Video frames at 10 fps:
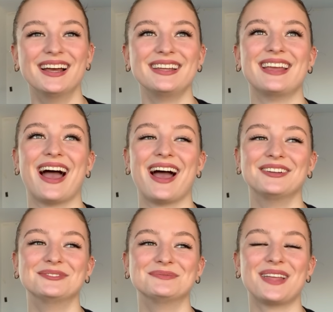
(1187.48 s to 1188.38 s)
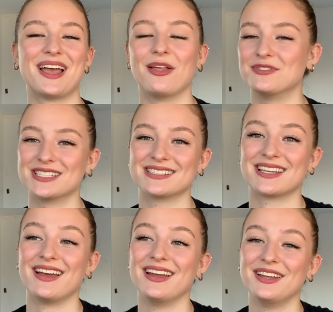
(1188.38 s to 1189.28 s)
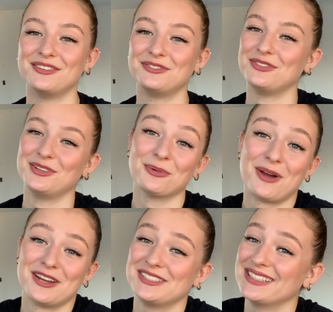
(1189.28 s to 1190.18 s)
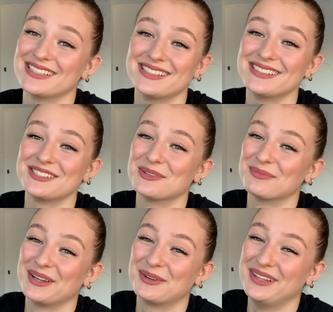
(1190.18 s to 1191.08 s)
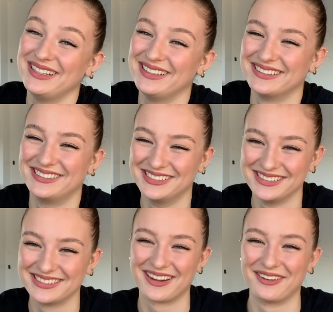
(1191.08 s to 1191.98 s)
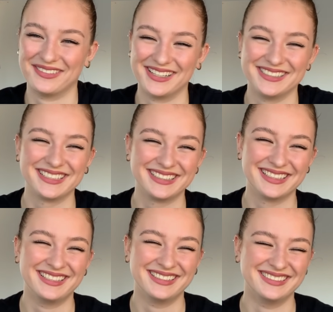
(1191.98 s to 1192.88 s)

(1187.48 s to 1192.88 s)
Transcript: Yeah. I love SZA. If you're watching this, you're my queen. She's not watching this.